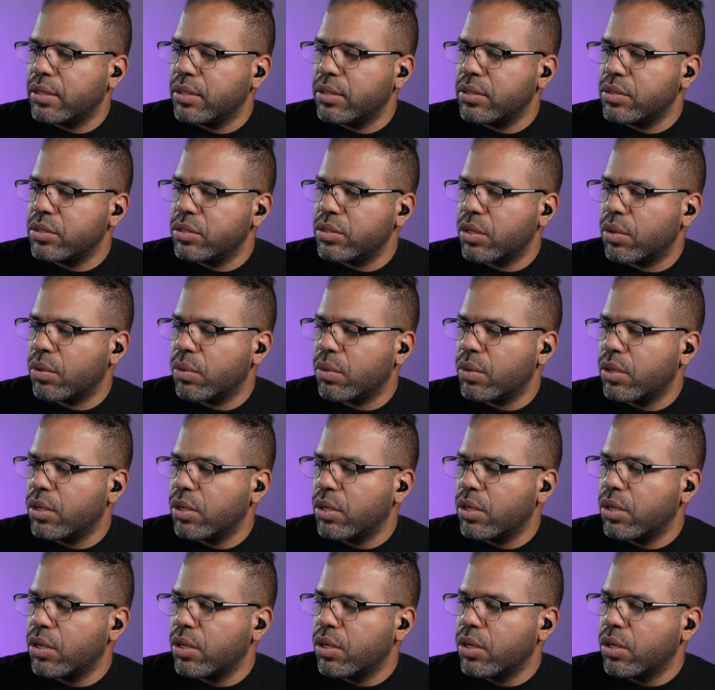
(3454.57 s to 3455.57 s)
So
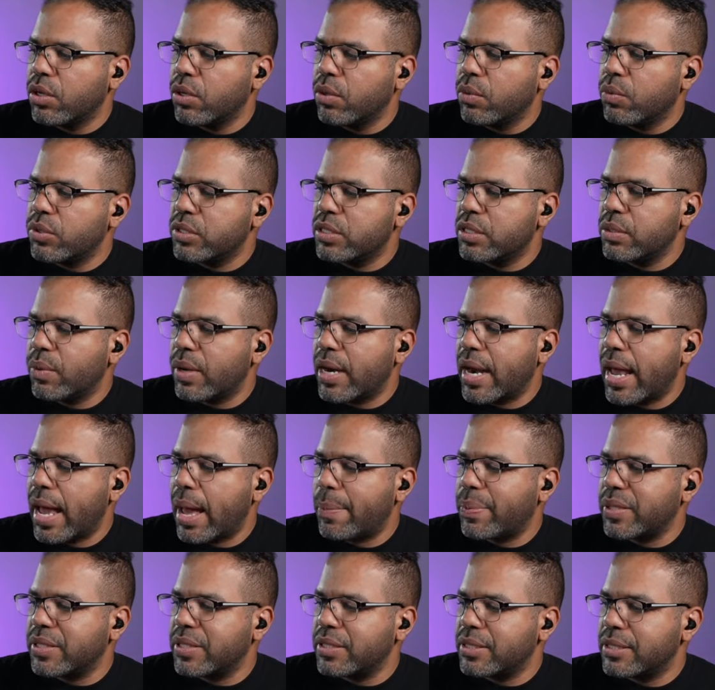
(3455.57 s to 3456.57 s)
we'll see what
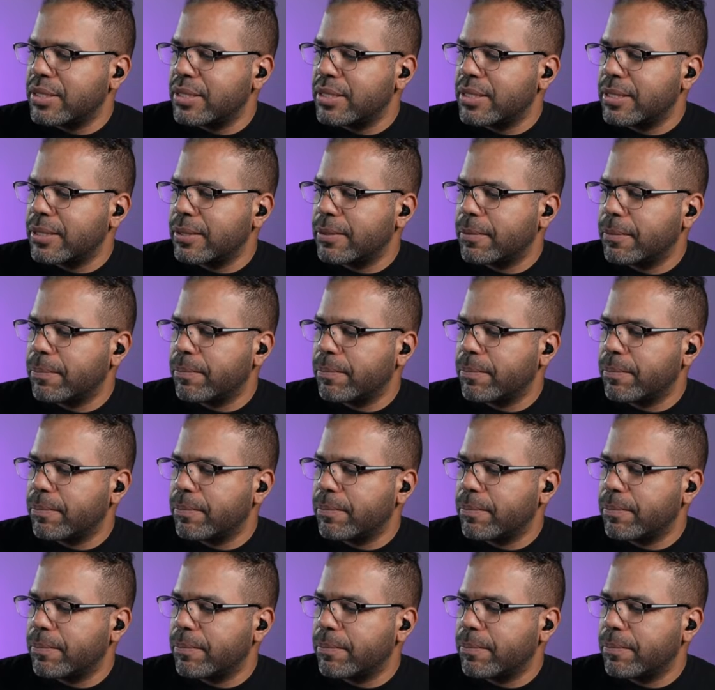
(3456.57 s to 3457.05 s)
happens.